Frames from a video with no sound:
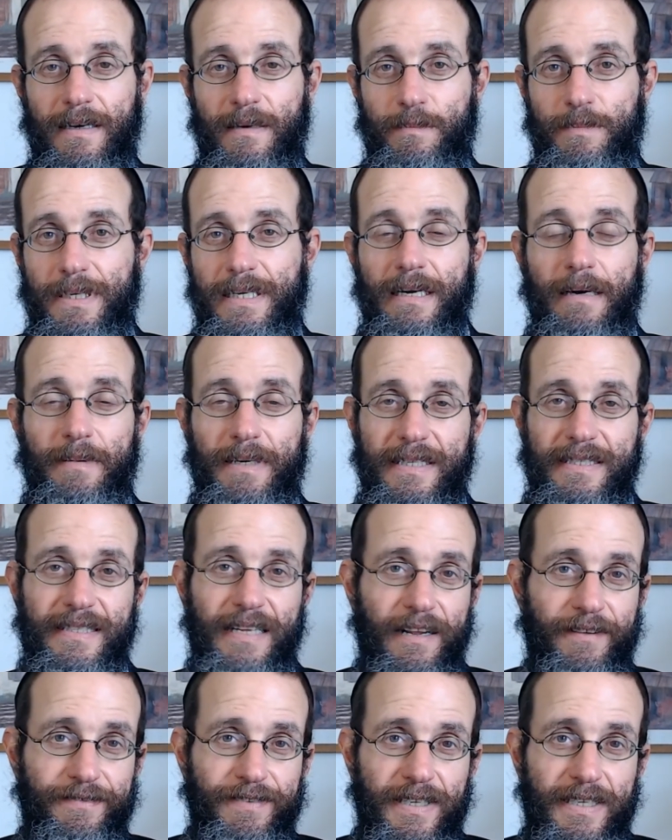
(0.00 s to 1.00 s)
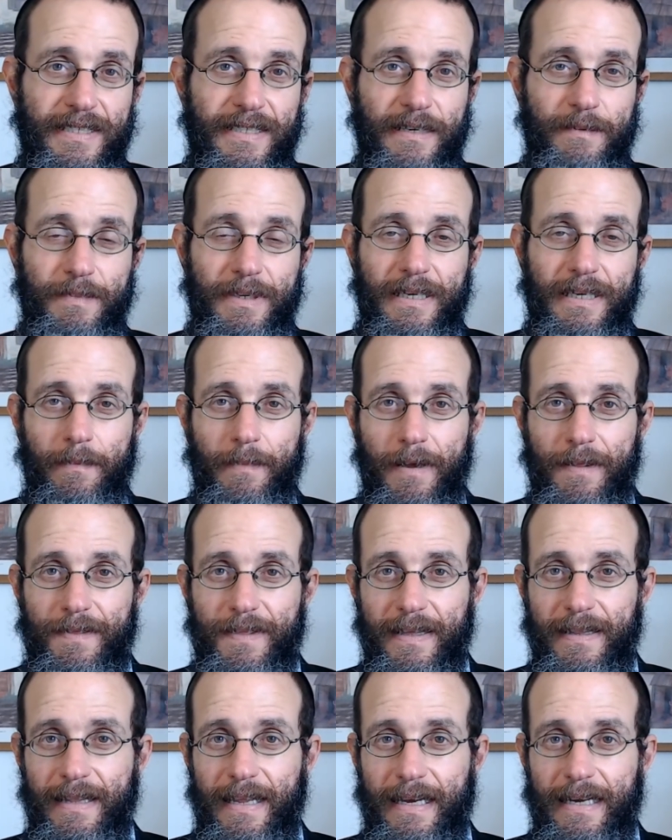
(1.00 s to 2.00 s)
becoming selfless and becoming
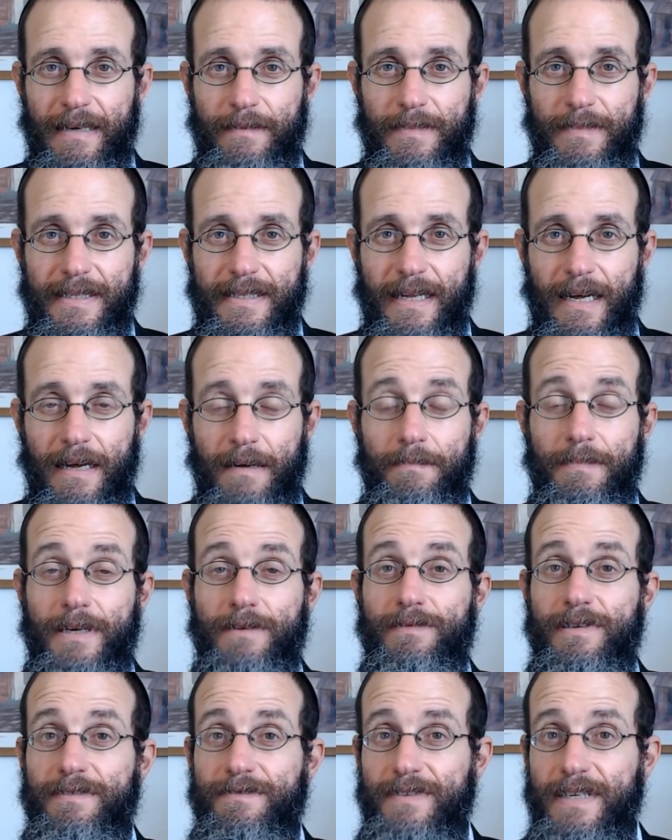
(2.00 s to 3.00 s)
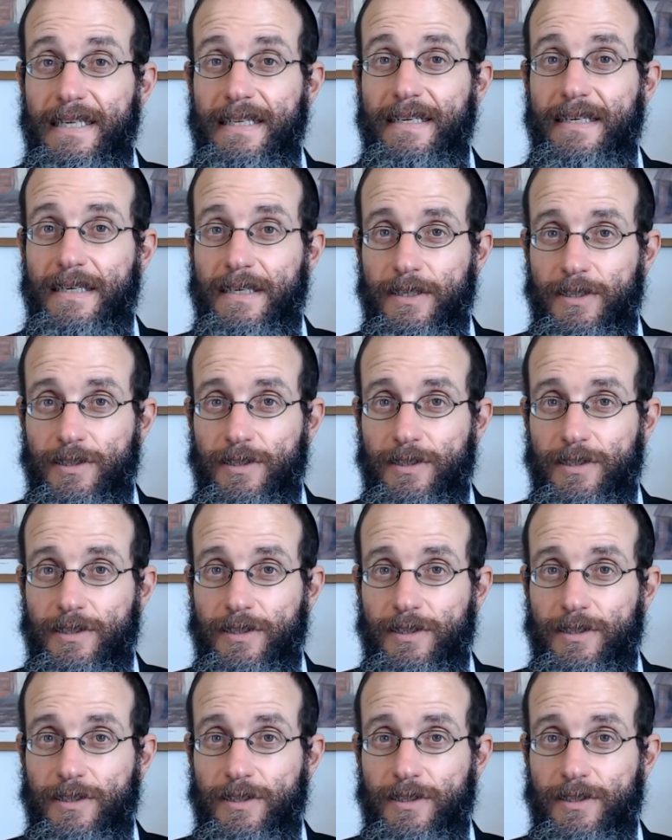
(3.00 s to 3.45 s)
thin like a matzah, but revealing our